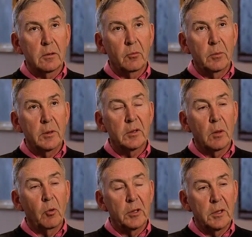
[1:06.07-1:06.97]
would be
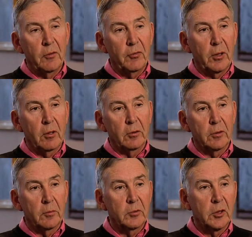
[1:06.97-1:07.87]
somewhat difficult
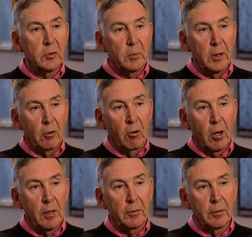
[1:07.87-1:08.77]
to just be an
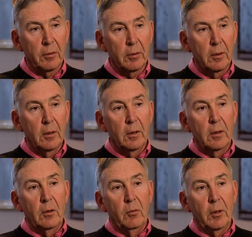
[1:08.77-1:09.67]
author
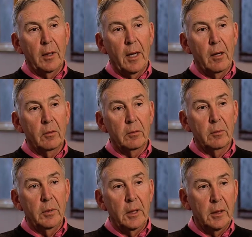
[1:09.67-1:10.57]
without
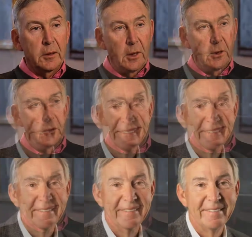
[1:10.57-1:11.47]
being a teacher.
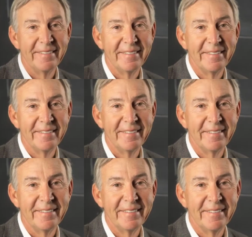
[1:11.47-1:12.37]
I
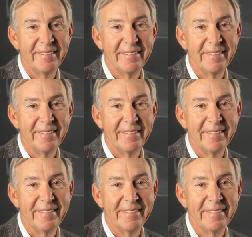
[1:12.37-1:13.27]

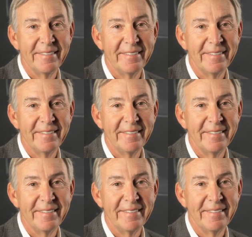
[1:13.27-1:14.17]
obviously try out
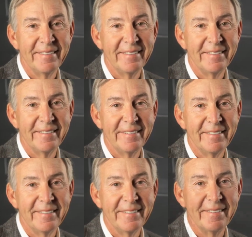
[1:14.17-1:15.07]
a number of the types
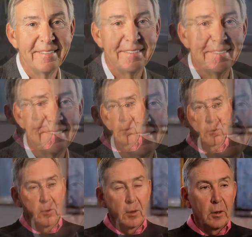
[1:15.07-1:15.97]
of things that I'm
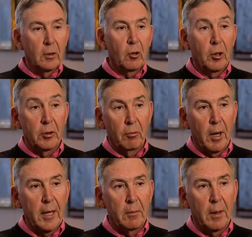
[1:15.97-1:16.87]
going to
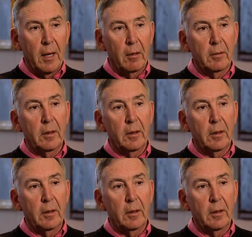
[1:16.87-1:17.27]
write about